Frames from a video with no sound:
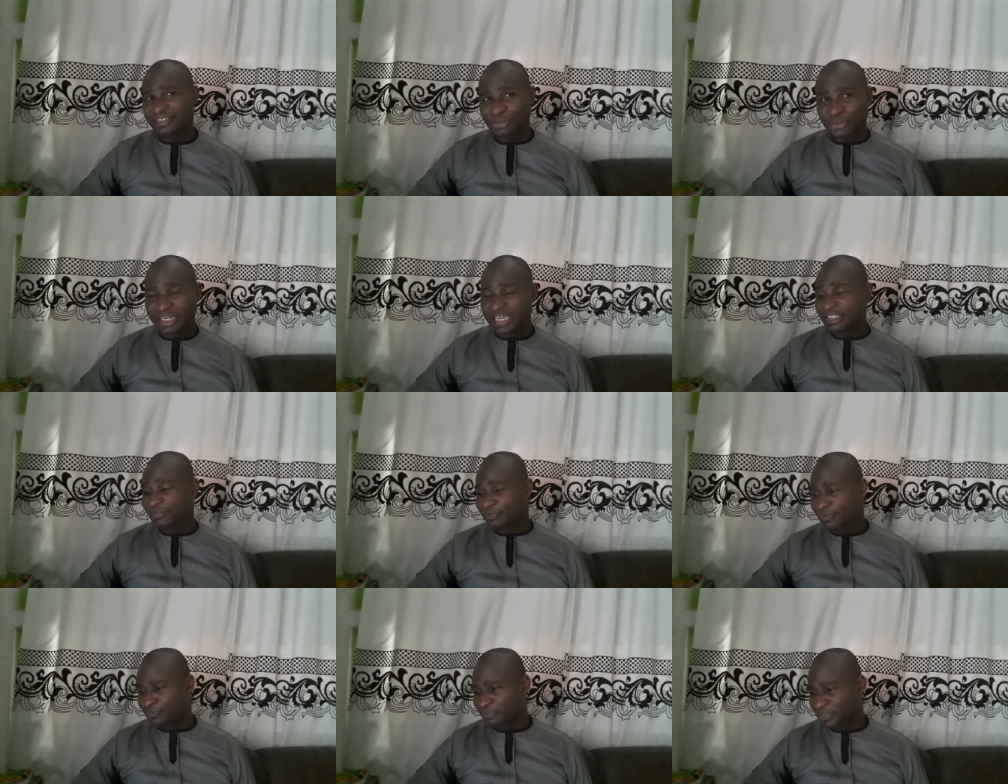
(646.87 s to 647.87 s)
You learn it
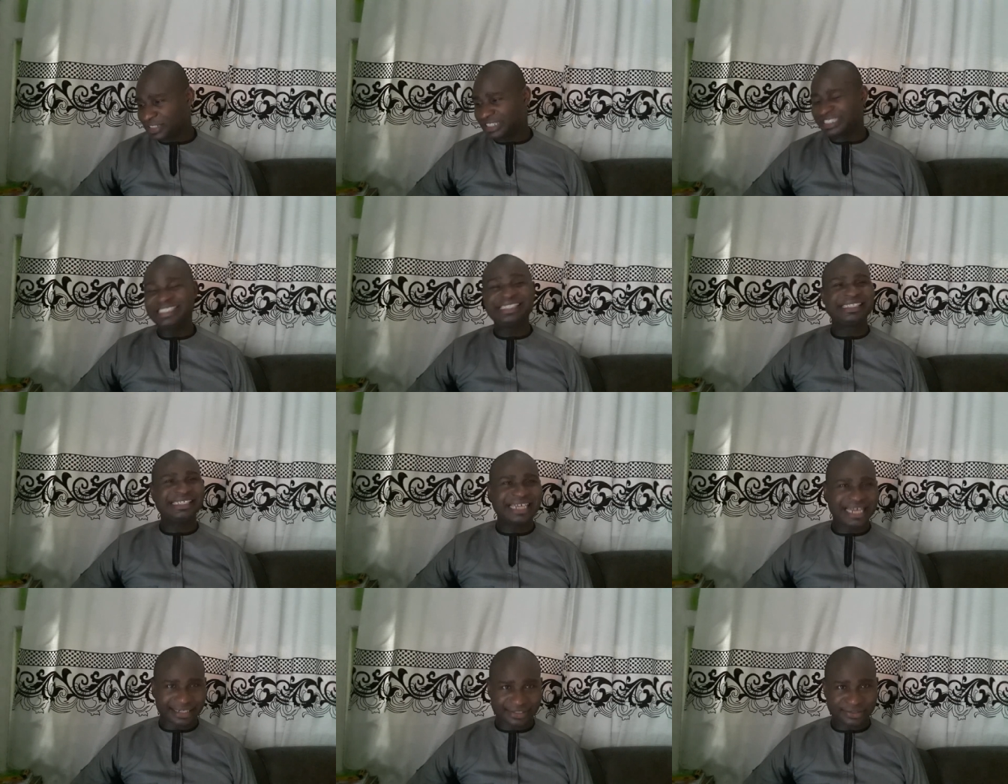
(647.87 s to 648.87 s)
for free.
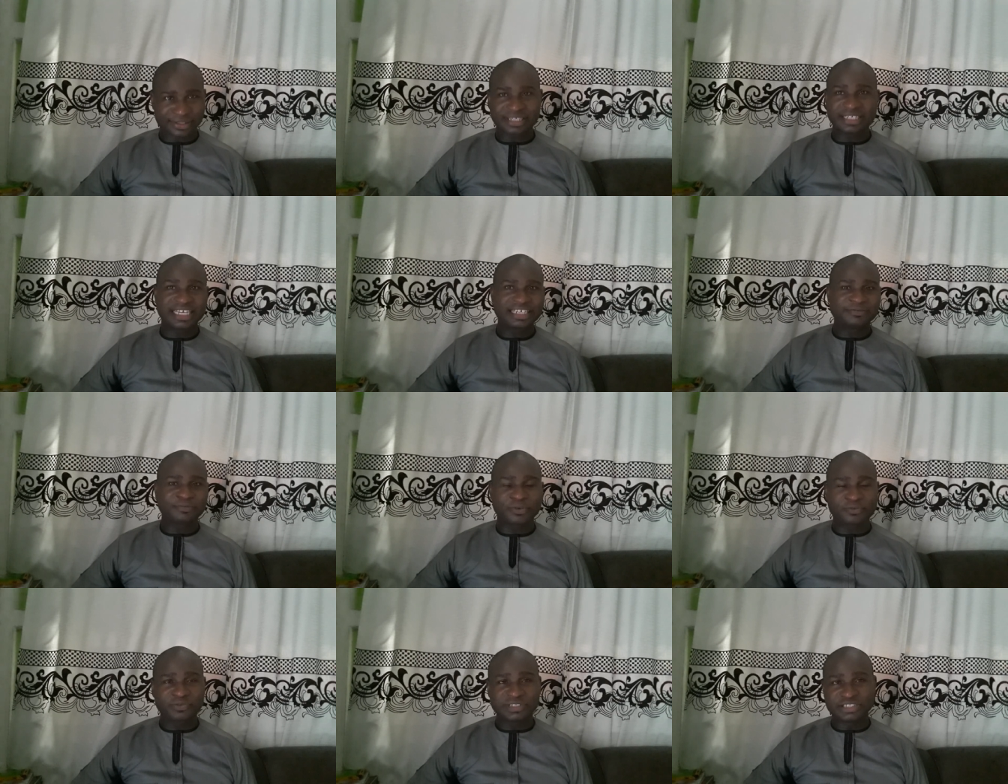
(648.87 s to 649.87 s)
EDX, you can learn it for
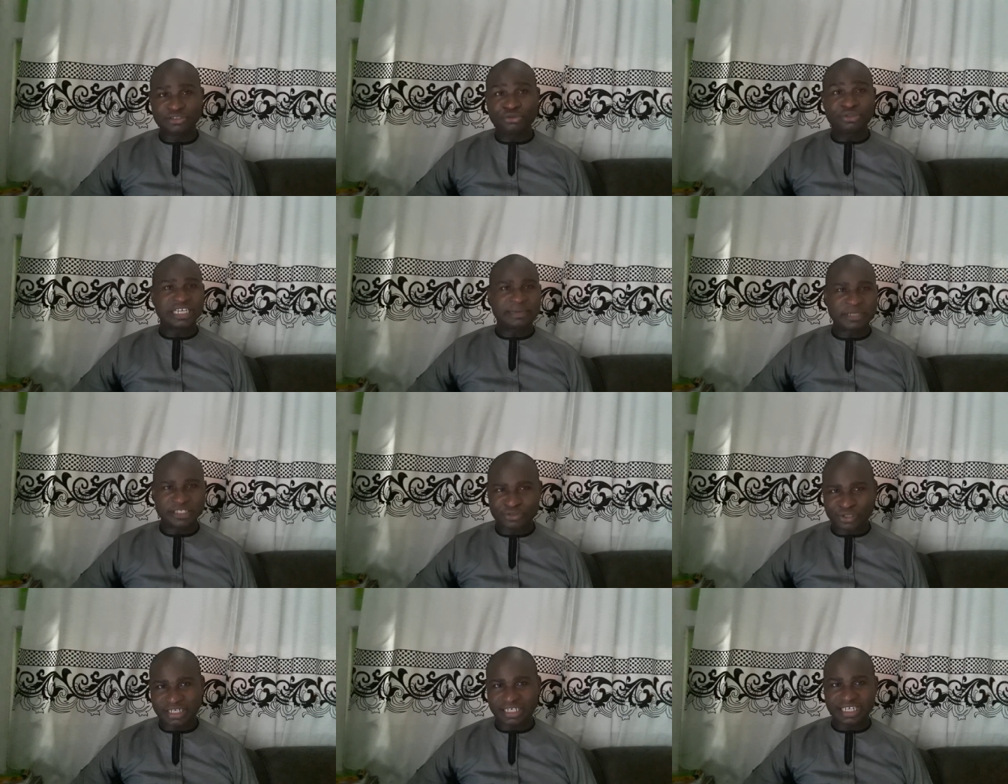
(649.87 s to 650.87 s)
free. Udemy,
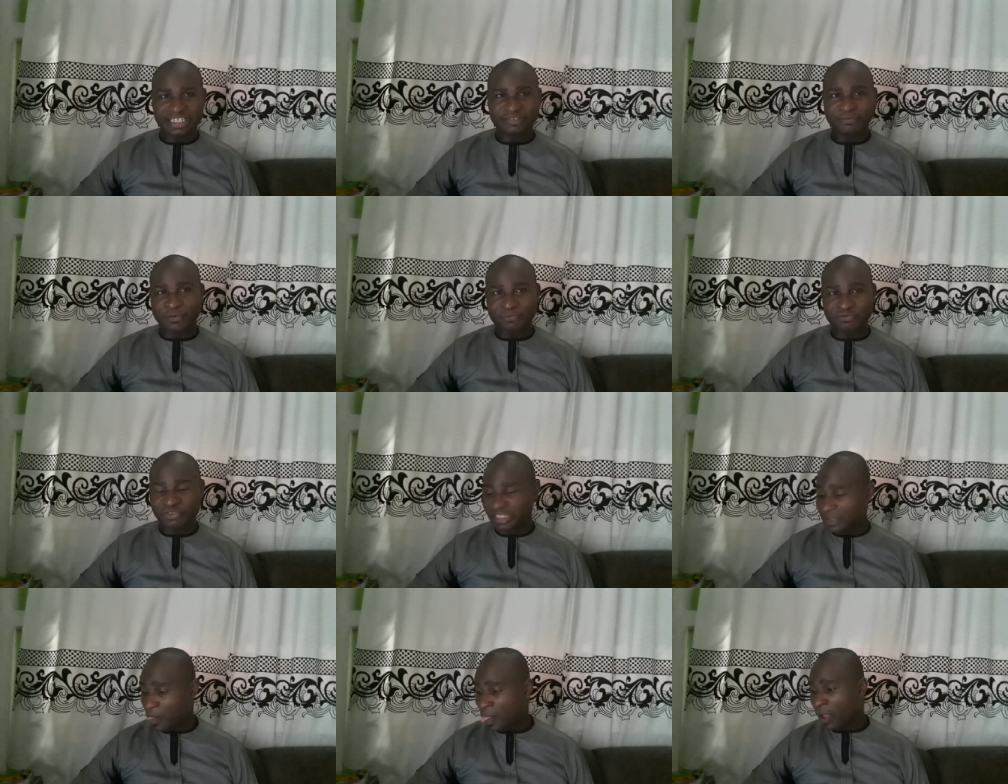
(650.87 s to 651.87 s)
you can learn it for free.